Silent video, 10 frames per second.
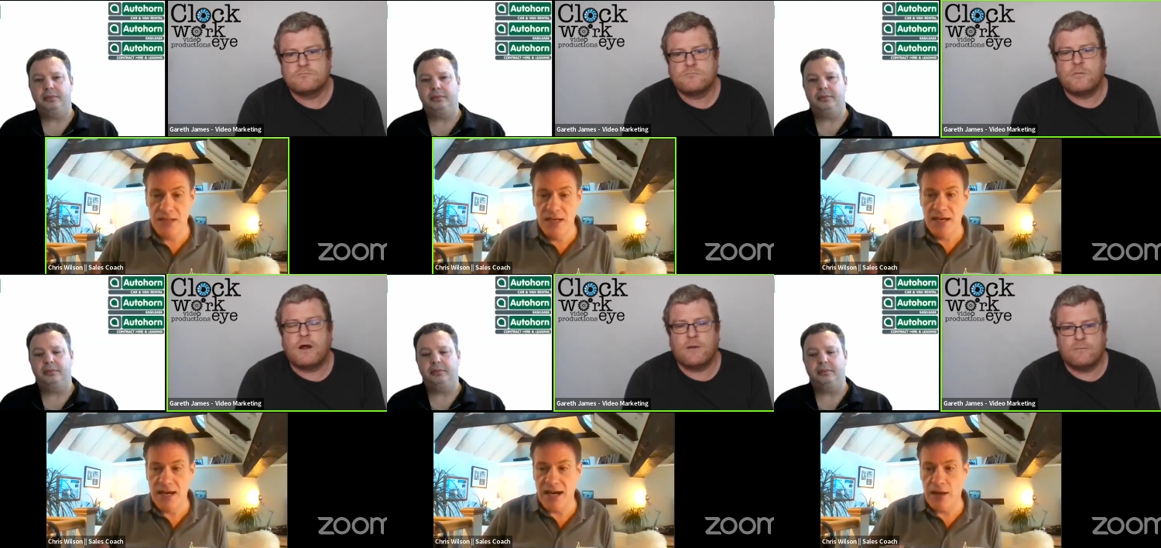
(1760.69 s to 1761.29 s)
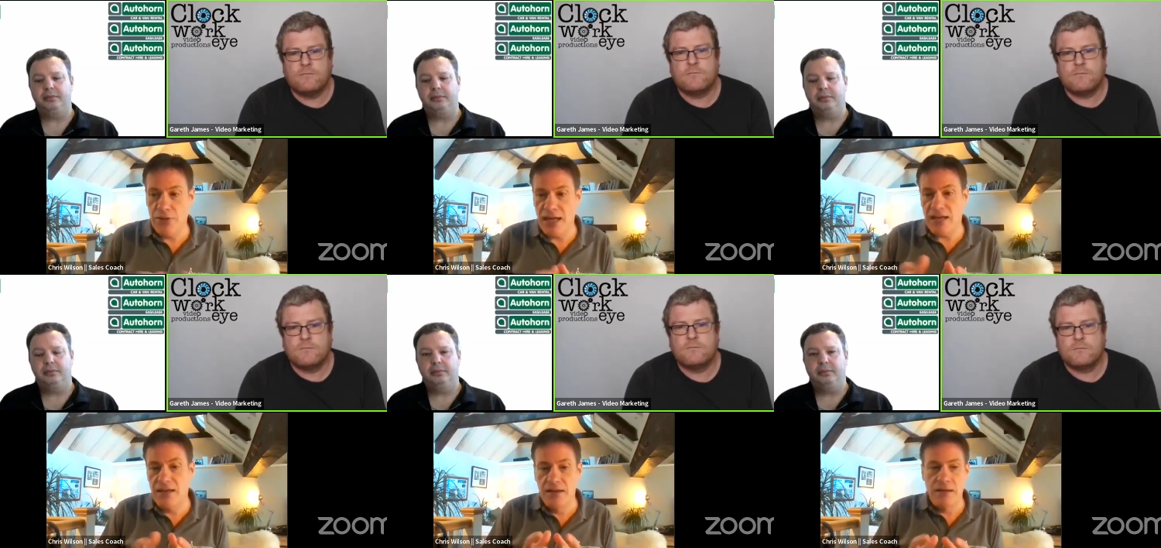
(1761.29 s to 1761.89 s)
Speaker 1: Right. And I think
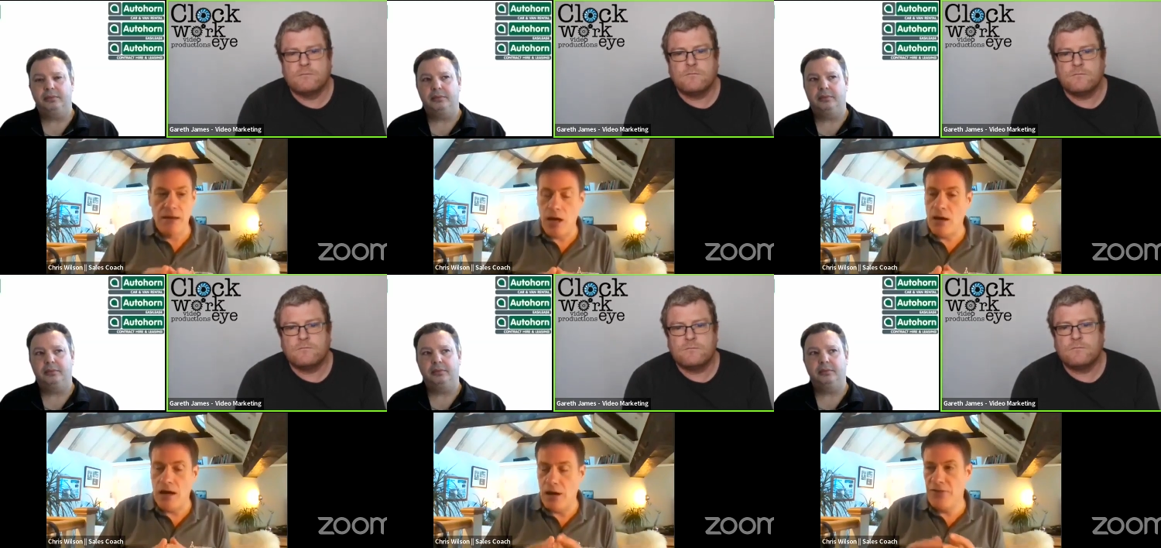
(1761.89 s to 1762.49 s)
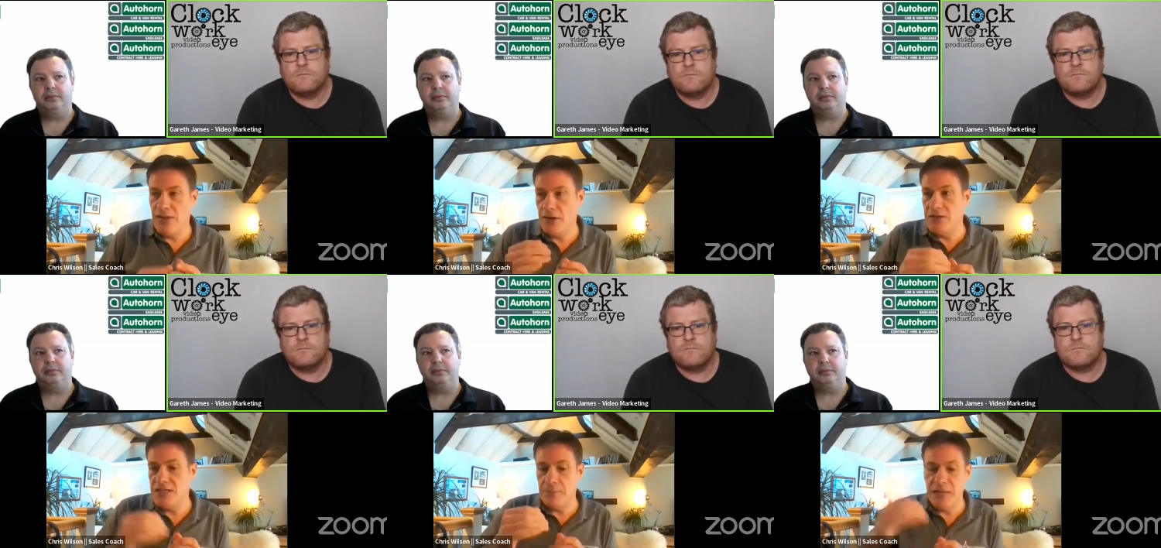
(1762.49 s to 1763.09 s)
I think there is
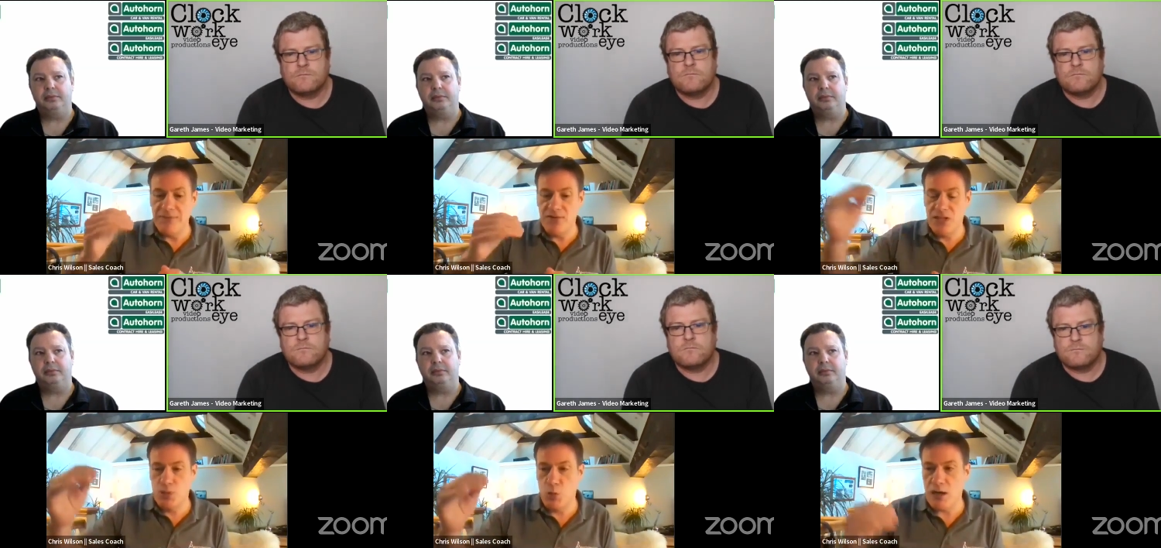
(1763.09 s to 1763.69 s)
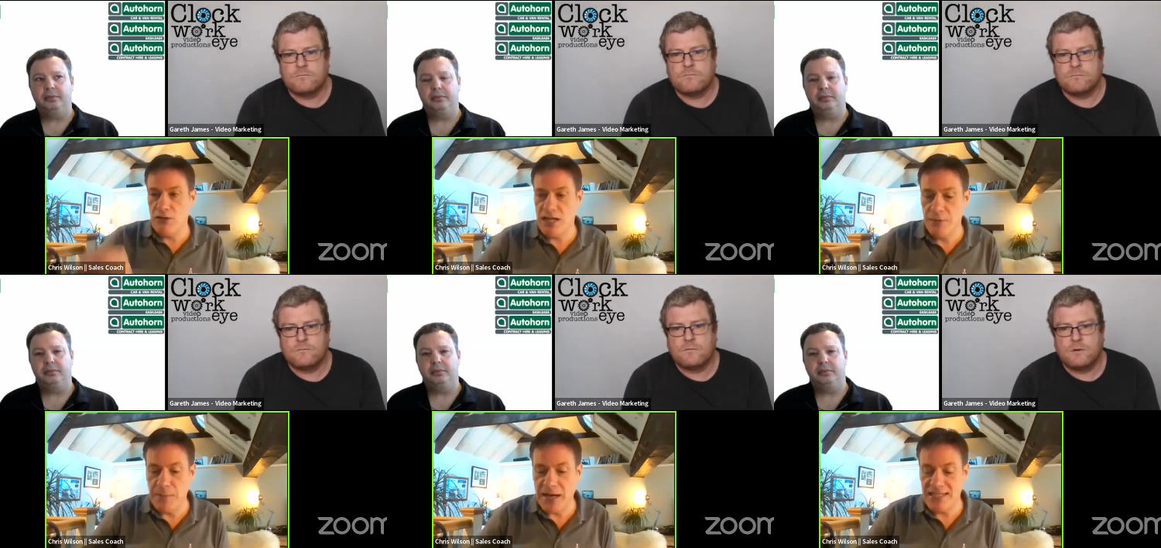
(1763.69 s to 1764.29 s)
a bit of a swell coming
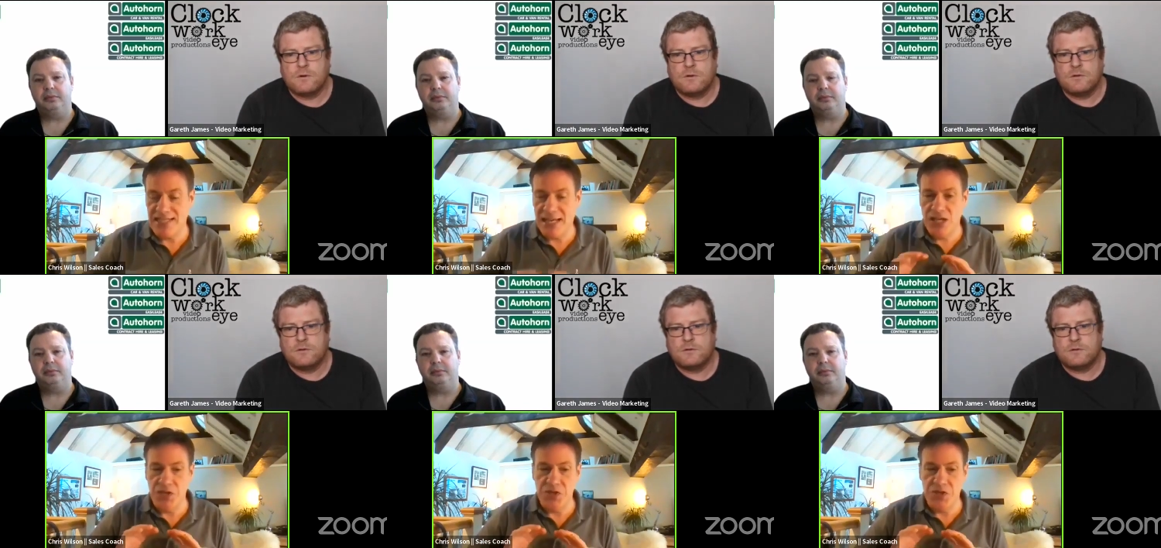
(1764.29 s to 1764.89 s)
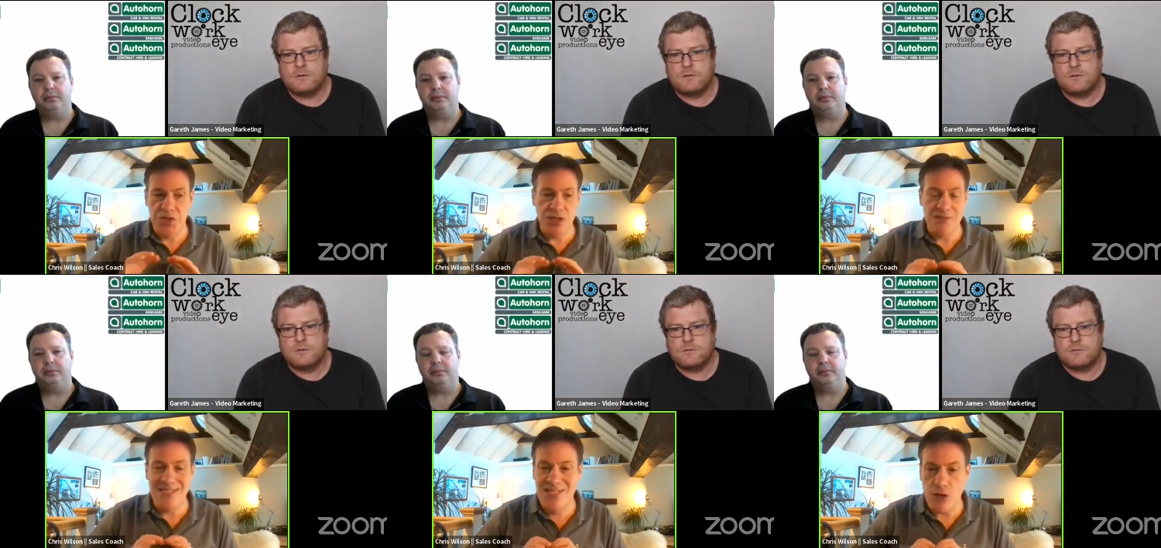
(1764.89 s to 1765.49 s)
back to say consumers
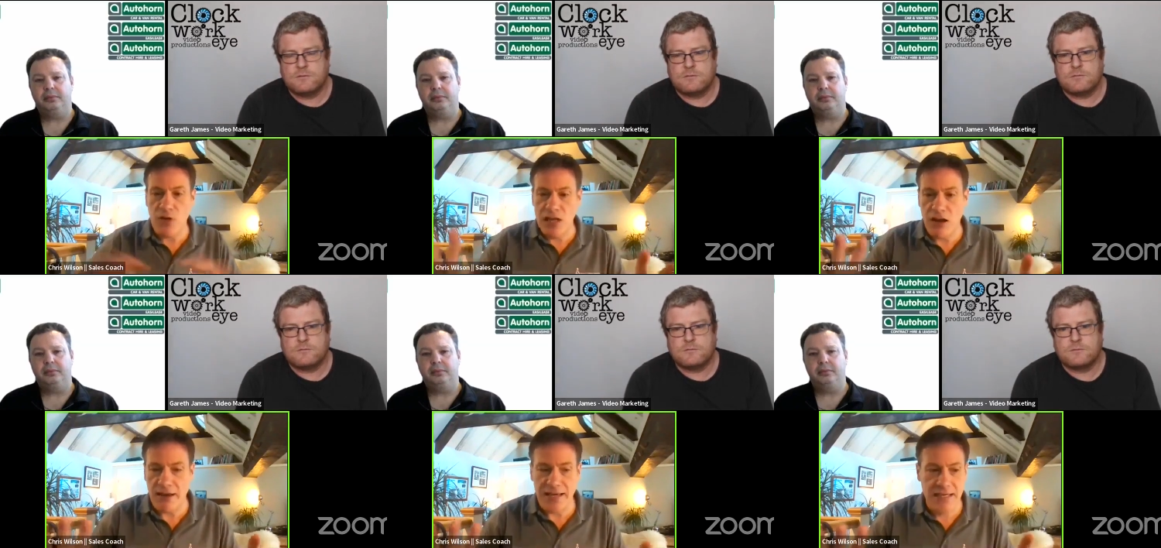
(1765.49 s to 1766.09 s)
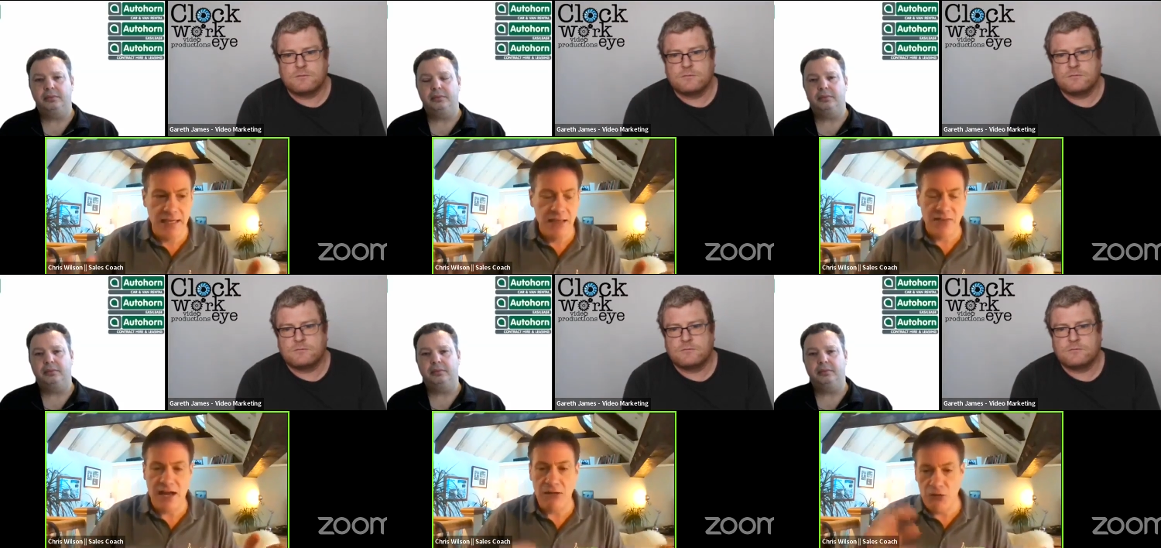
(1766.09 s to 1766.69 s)
don't like the
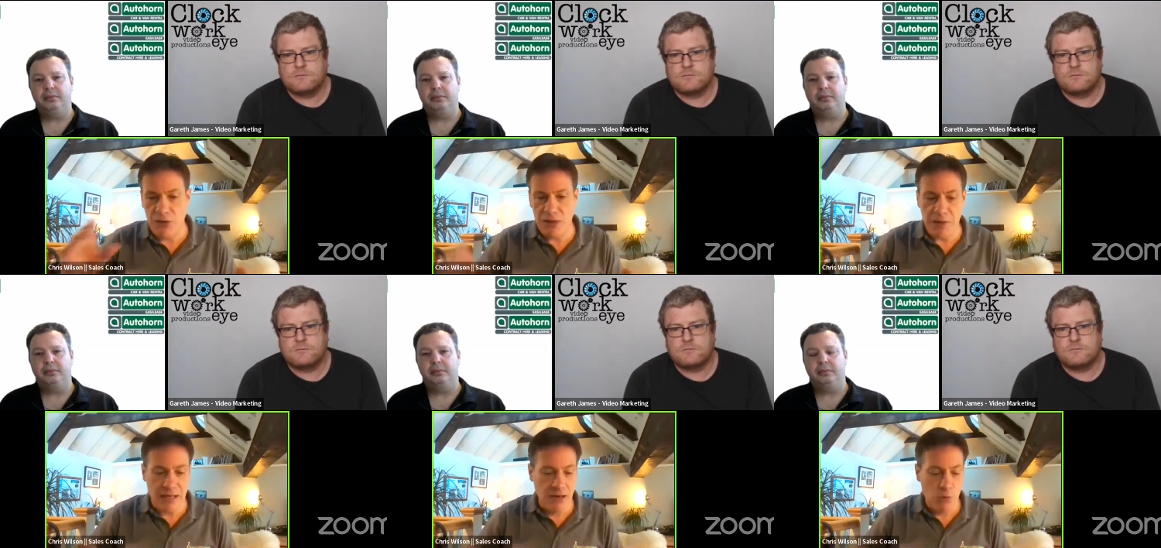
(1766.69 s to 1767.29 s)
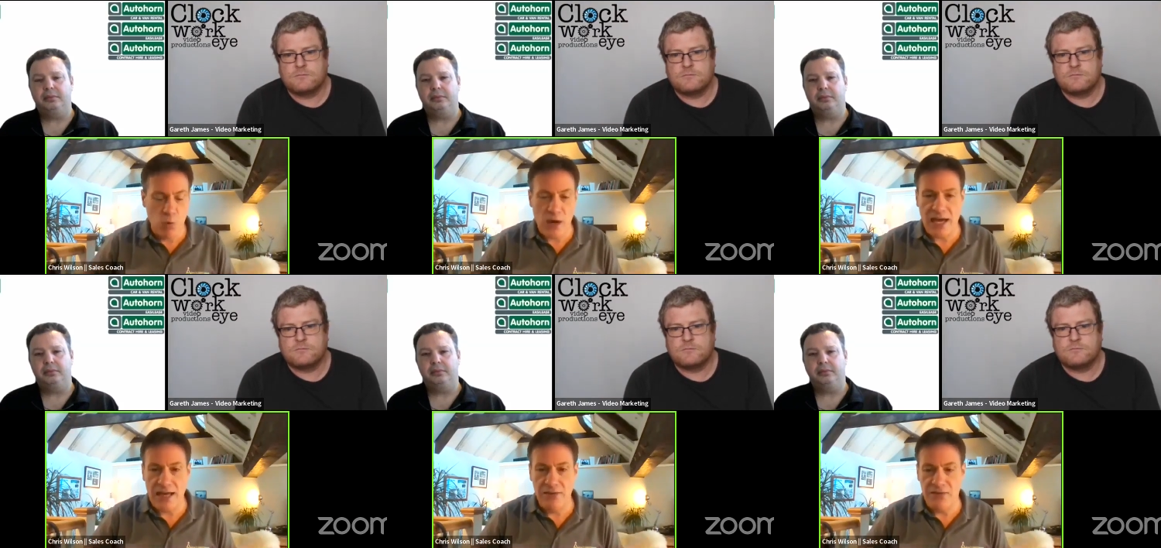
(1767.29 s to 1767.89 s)
algorithmic
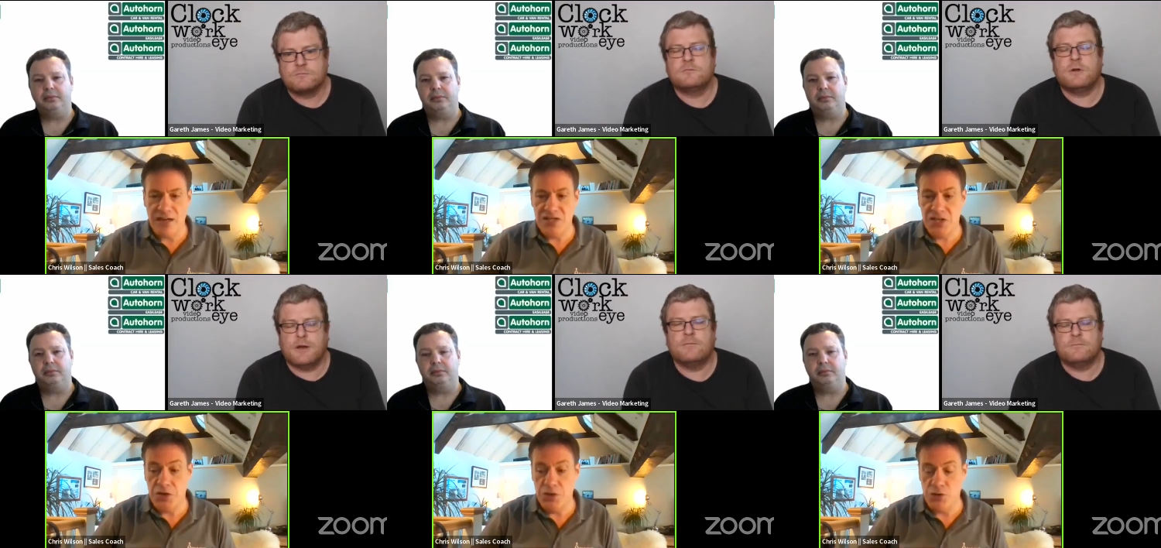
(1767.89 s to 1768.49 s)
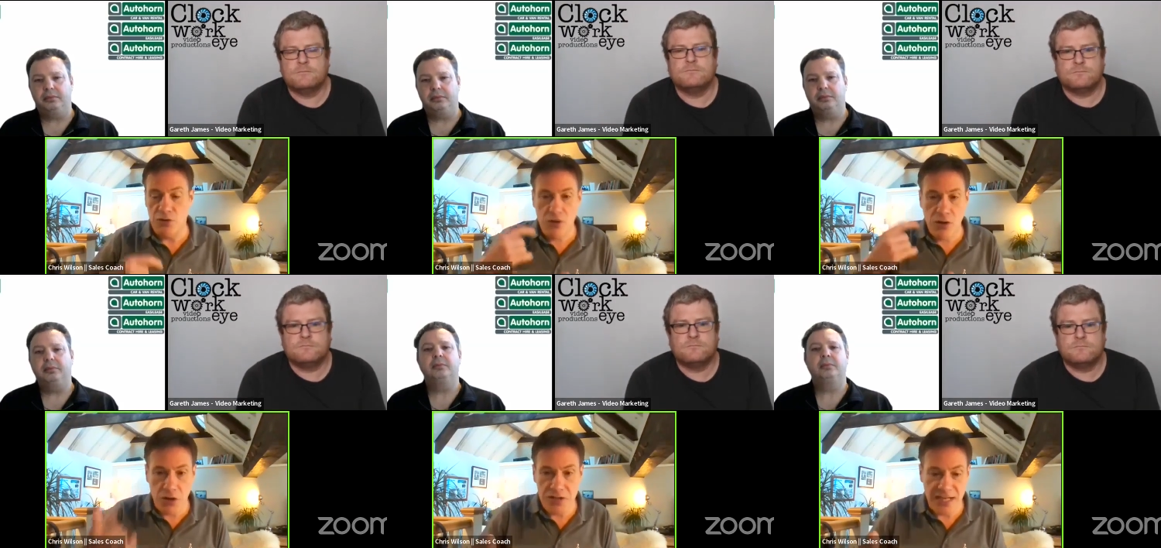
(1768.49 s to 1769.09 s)
way that their social yeah.
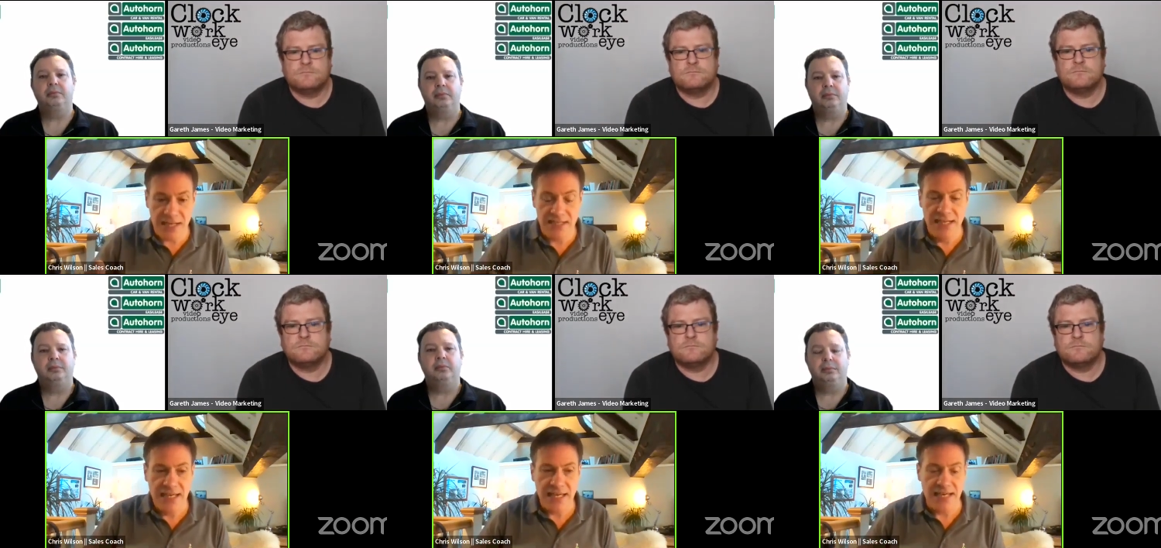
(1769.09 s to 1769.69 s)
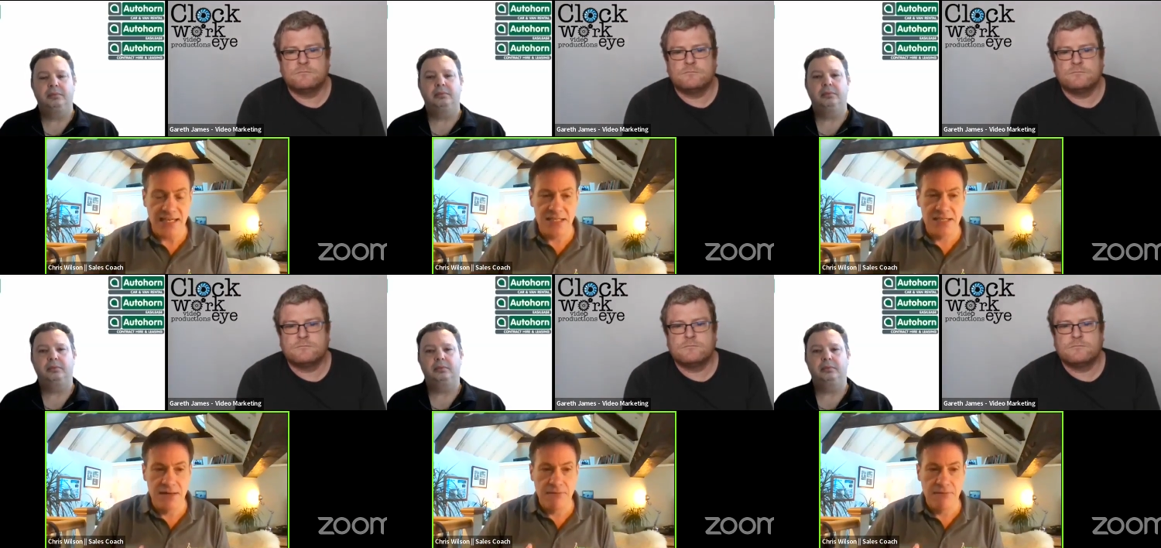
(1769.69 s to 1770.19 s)
content is